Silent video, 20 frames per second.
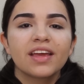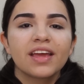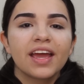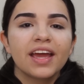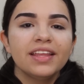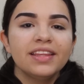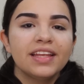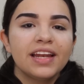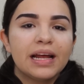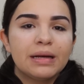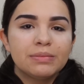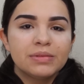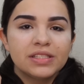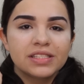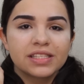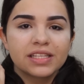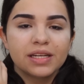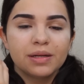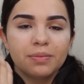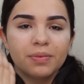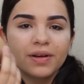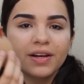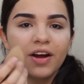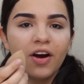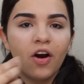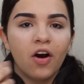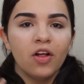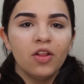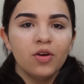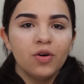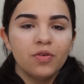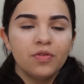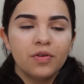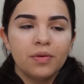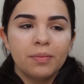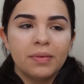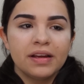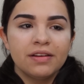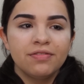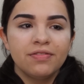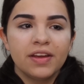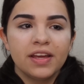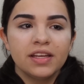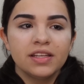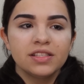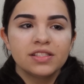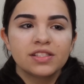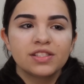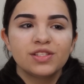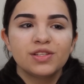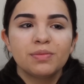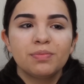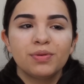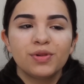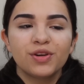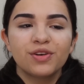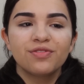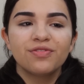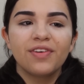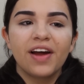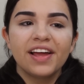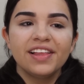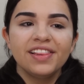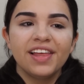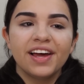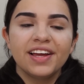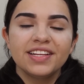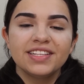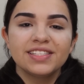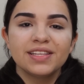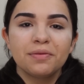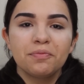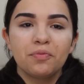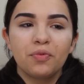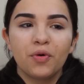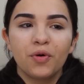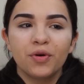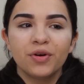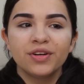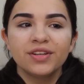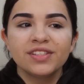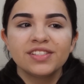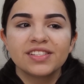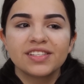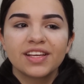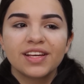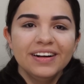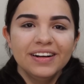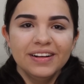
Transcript: And then I'm just gonna put it all over my face to blur fine lines and pores